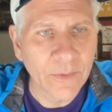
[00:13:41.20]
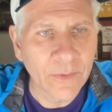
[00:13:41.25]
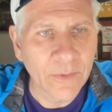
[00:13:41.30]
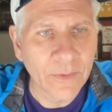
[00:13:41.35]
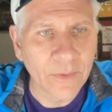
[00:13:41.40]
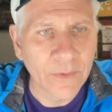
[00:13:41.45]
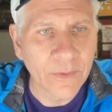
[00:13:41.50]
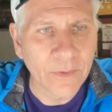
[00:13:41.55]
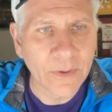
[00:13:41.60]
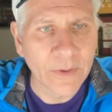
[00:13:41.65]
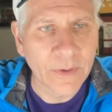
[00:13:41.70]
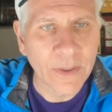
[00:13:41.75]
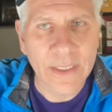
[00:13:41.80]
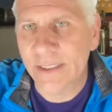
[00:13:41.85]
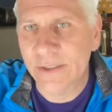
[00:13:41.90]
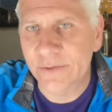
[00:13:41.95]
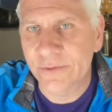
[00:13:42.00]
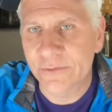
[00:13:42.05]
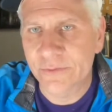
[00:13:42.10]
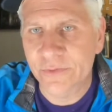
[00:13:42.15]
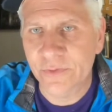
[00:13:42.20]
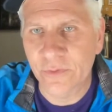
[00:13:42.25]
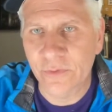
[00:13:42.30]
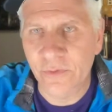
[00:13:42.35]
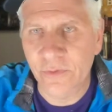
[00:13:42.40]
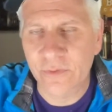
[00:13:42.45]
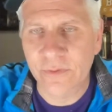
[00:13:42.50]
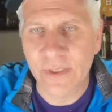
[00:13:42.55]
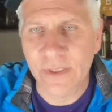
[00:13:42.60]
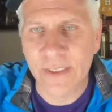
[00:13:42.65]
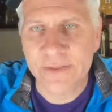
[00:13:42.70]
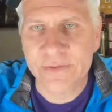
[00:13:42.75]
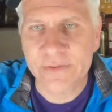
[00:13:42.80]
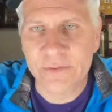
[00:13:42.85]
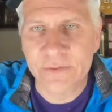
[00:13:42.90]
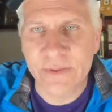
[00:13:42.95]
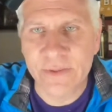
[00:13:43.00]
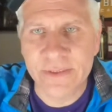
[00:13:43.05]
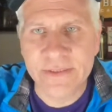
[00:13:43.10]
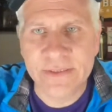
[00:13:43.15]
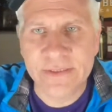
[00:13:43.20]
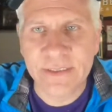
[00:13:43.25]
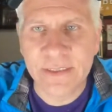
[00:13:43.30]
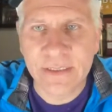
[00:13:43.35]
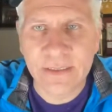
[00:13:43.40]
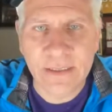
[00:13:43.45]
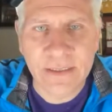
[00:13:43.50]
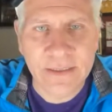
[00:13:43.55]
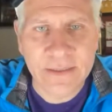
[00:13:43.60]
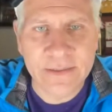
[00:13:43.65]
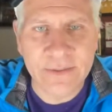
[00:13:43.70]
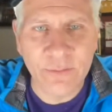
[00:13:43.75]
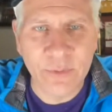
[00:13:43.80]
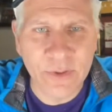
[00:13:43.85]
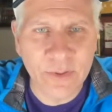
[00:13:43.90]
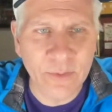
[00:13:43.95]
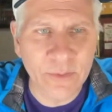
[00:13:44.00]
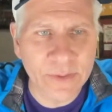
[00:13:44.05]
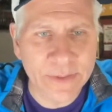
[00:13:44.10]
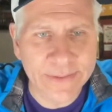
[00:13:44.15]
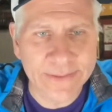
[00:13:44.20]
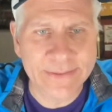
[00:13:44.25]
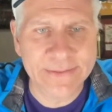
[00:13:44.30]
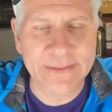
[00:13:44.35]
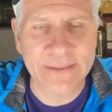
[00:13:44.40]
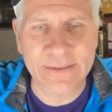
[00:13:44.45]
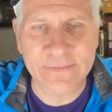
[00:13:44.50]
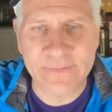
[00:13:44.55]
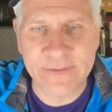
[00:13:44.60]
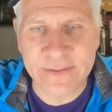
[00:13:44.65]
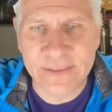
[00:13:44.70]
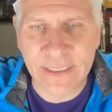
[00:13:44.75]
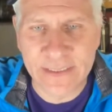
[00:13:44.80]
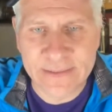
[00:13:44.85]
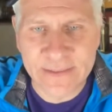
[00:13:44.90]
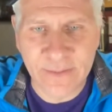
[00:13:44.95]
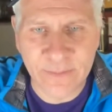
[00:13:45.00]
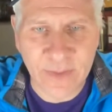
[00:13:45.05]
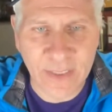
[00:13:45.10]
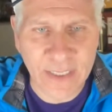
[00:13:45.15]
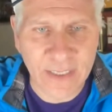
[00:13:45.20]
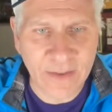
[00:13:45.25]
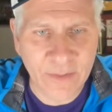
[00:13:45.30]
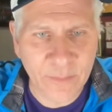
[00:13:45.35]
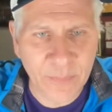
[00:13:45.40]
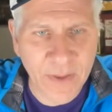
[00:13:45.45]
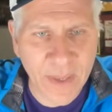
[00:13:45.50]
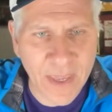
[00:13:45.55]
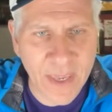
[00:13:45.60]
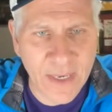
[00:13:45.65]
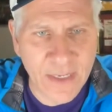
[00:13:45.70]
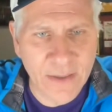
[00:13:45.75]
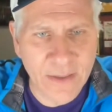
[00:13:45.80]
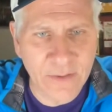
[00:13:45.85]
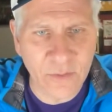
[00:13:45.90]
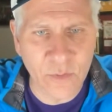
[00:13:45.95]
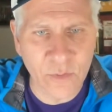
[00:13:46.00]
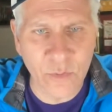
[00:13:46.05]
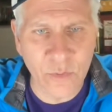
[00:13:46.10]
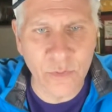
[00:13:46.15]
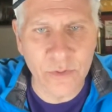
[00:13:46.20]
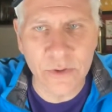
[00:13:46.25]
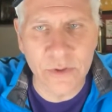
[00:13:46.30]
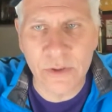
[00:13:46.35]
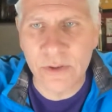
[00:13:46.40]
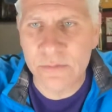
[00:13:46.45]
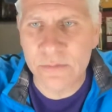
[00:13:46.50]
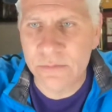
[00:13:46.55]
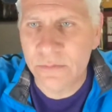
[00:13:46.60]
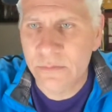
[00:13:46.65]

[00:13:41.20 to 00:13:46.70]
I guess what I got to do is go to the roster. Let's see, because let me see if this guy's coming out of the pen or